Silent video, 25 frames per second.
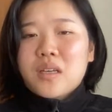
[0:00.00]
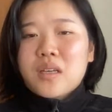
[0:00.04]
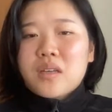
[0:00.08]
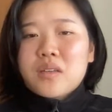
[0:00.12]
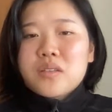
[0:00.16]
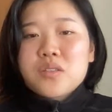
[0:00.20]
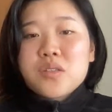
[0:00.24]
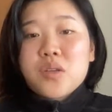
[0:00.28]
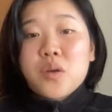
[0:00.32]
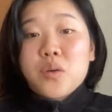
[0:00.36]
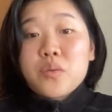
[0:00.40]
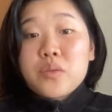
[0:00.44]

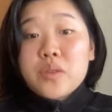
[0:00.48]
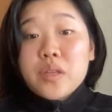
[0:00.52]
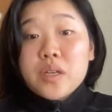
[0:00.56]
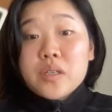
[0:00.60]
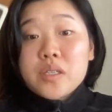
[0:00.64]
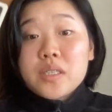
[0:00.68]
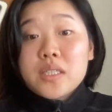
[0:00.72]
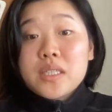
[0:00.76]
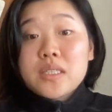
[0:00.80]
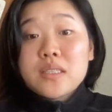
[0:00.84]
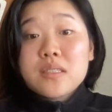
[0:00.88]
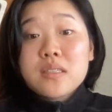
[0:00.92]
So
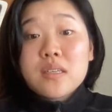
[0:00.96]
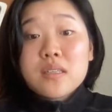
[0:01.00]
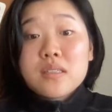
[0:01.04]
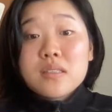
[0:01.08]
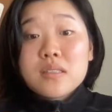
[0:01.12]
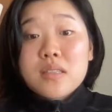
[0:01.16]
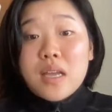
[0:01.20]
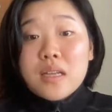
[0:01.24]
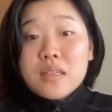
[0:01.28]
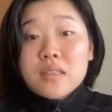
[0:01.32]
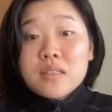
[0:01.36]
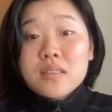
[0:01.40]
there is a
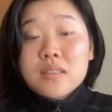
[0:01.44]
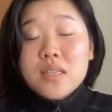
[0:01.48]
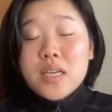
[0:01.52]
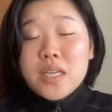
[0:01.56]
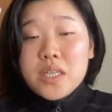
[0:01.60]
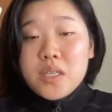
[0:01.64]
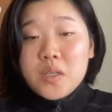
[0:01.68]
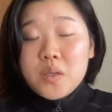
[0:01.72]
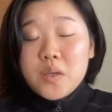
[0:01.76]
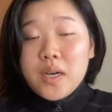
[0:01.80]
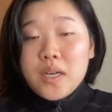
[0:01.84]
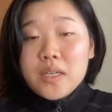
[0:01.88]
sense that
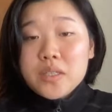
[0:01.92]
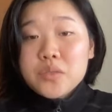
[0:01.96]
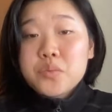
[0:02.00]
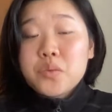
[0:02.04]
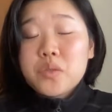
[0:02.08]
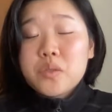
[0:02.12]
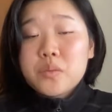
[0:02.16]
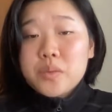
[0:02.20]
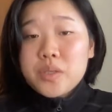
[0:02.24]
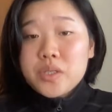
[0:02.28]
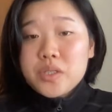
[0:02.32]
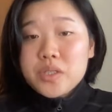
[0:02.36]
you guys
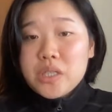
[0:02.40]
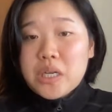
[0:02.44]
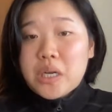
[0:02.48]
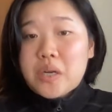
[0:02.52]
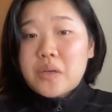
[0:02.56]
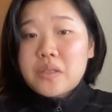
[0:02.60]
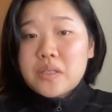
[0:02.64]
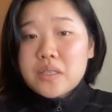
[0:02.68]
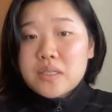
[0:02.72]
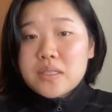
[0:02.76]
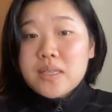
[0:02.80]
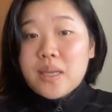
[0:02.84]
will be
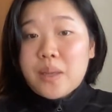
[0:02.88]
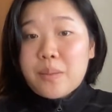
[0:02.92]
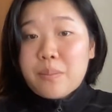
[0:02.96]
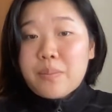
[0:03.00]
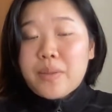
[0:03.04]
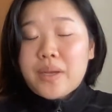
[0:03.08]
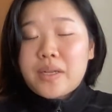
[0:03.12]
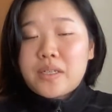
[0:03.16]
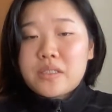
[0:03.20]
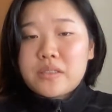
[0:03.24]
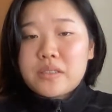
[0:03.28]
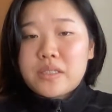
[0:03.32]
sharing the same
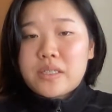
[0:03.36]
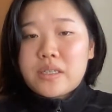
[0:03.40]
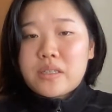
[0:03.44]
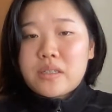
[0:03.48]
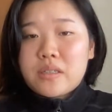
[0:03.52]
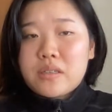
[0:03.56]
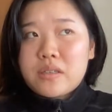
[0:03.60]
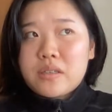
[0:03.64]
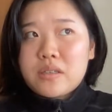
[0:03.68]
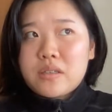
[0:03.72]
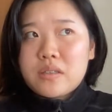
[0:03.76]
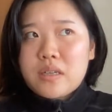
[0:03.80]
bed
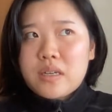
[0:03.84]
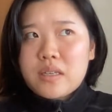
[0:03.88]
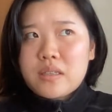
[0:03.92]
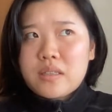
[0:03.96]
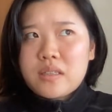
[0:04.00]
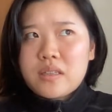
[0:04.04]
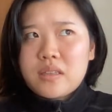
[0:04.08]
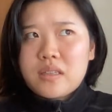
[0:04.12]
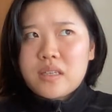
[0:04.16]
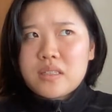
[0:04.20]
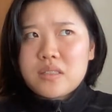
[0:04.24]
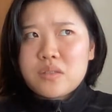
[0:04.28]
together. I
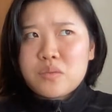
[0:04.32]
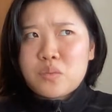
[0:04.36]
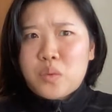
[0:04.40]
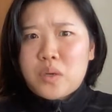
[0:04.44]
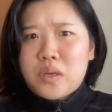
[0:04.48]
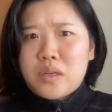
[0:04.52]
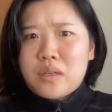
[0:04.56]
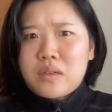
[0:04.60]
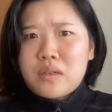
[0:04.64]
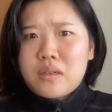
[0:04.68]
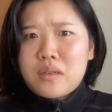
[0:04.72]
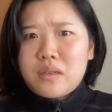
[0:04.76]
think that's
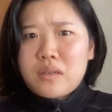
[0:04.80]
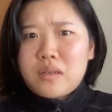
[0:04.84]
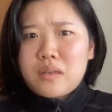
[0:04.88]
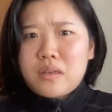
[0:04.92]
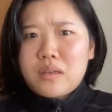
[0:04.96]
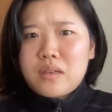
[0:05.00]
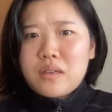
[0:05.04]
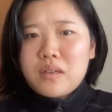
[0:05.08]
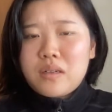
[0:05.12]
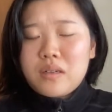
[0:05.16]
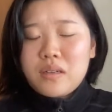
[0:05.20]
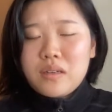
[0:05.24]
what
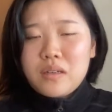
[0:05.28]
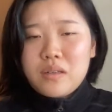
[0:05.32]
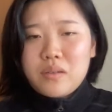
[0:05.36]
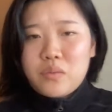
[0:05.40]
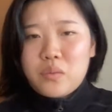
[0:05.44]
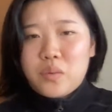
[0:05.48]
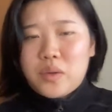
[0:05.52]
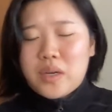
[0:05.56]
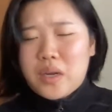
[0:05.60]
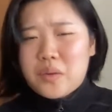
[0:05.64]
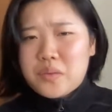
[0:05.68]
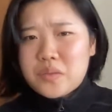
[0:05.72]

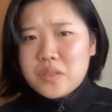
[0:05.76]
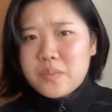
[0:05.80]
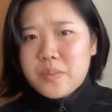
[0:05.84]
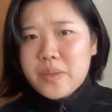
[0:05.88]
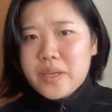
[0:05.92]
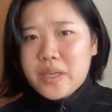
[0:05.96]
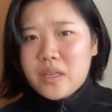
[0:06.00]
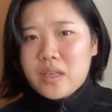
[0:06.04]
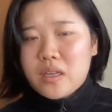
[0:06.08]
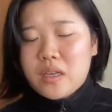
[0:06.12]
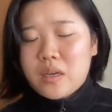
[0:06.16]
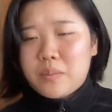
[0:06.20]
I was
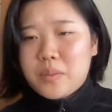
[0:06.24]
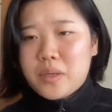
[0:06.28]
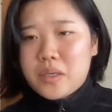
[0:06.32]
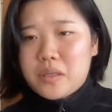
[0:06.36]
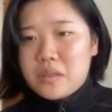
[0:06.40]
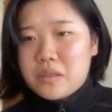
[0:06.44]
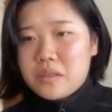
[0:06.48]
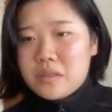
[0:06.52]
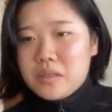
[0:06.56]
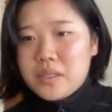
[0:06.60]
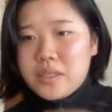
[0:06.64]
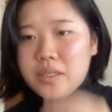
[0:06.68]
picking up on
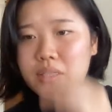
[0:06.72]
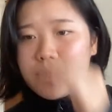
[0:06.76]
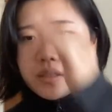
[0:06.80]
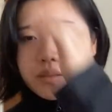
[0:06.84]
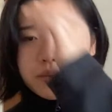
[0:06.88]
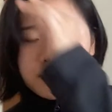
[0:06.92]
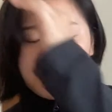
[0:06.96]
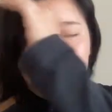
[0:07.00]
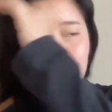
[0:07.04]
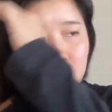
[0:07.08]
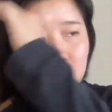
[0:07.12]
earlier.